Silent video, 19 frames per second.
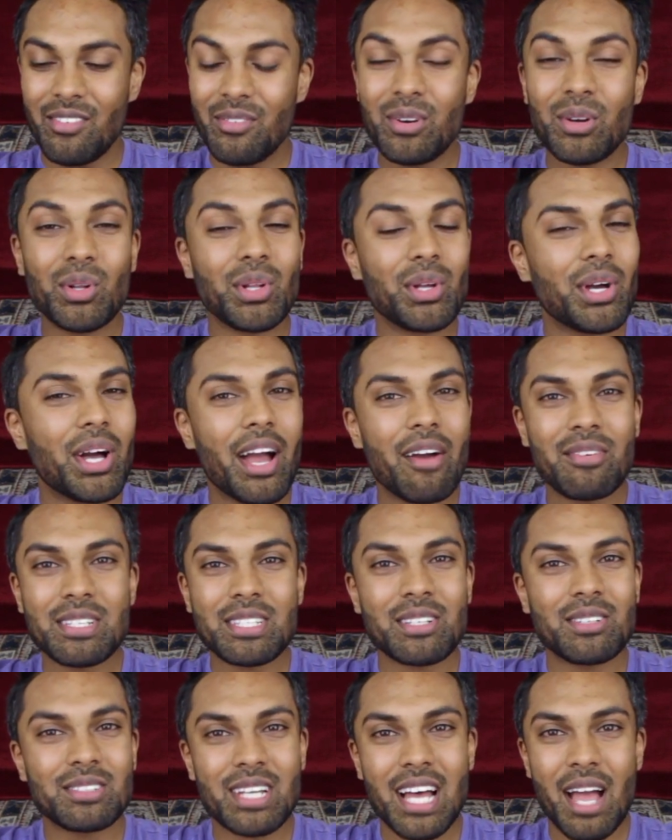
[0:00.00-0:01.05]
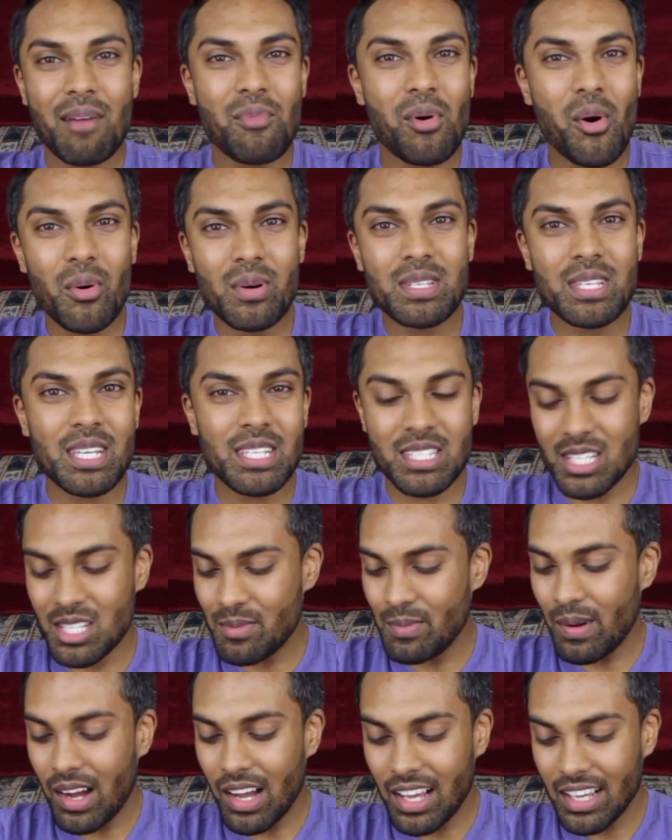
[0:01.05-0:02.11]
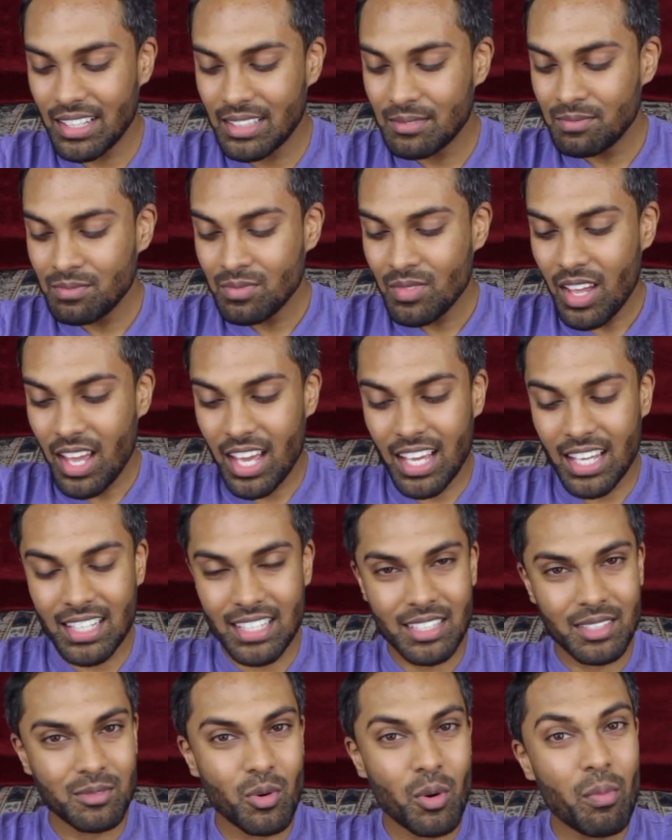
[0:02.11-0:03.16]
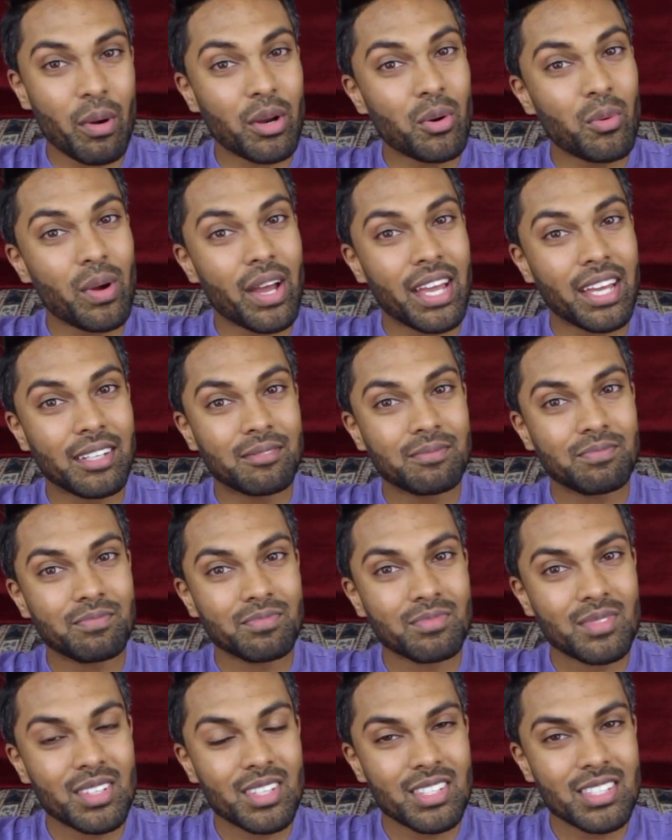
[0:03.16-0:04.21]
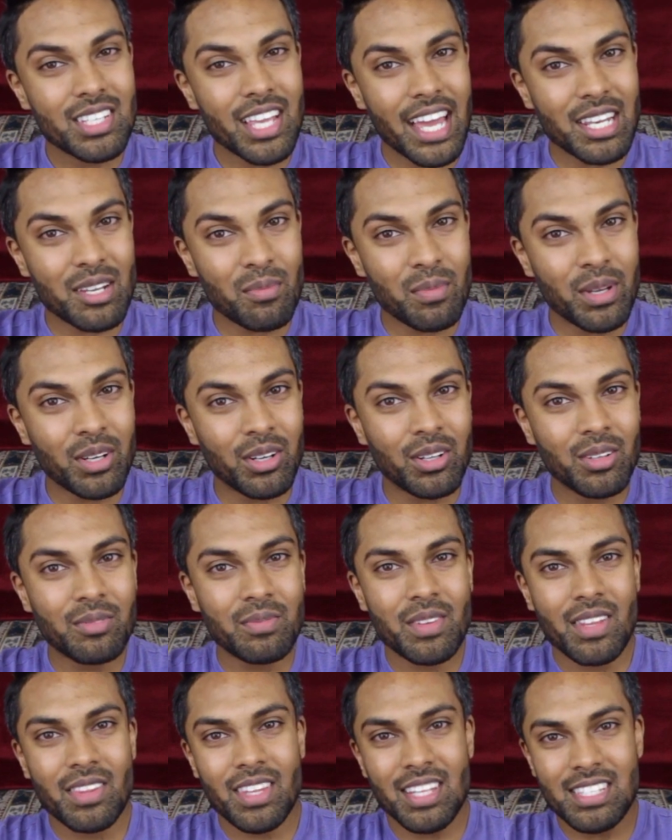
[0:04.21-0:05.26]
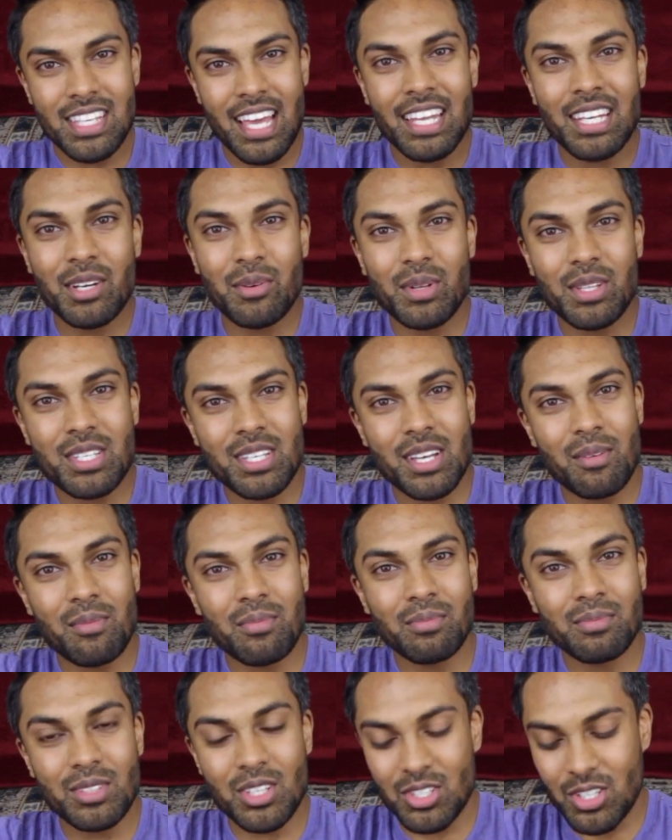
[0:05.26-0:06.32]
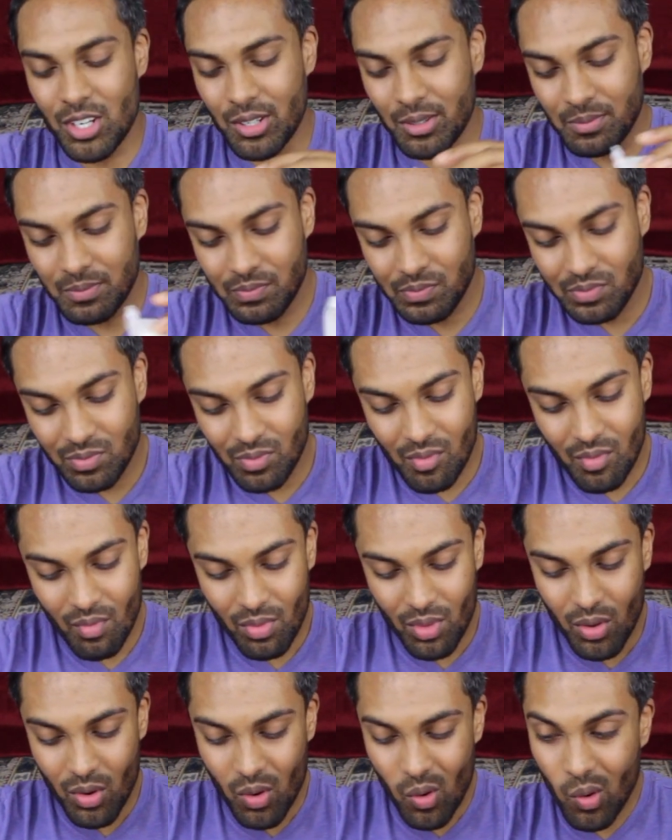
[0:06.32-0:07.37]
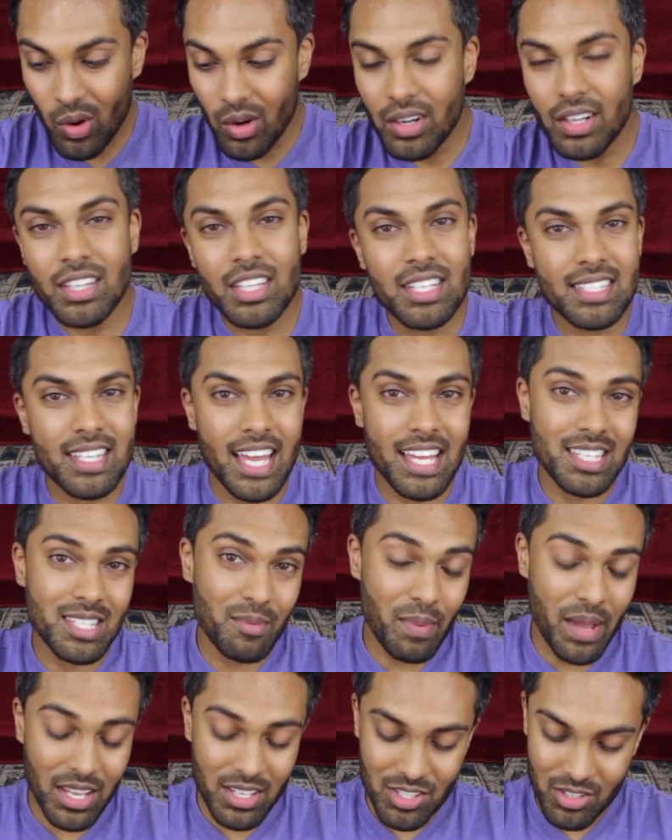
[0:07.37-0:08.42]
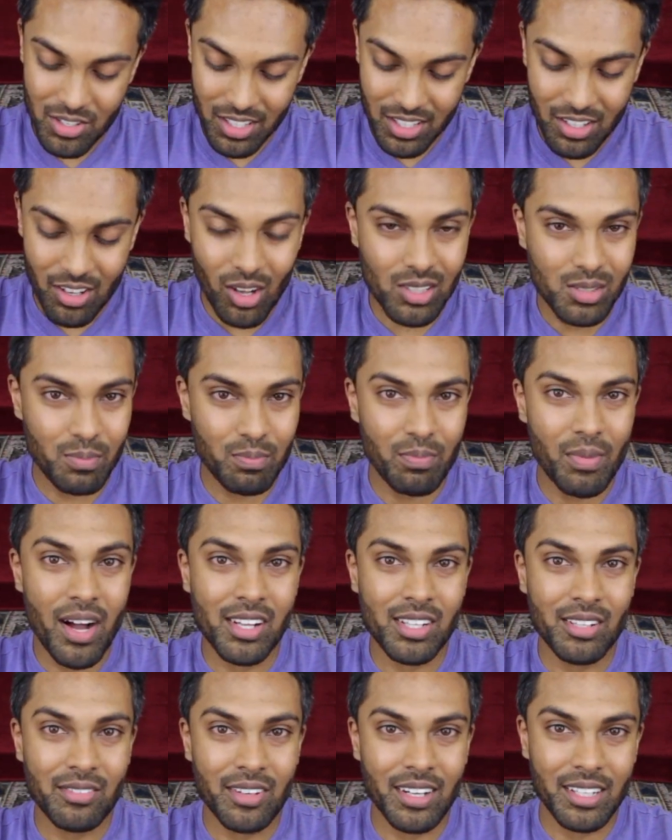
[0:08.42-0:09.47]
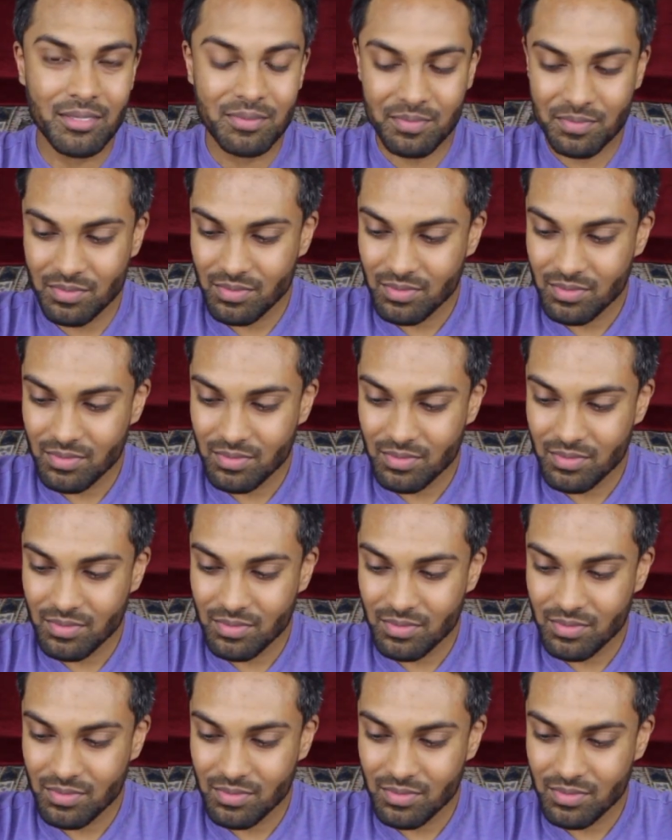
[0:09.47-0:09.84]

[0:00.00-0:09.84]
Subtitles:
Really, every single time always hits the spot. And what better way to end a meal than to end it with some dessert, or in this case, a pastry called baklava.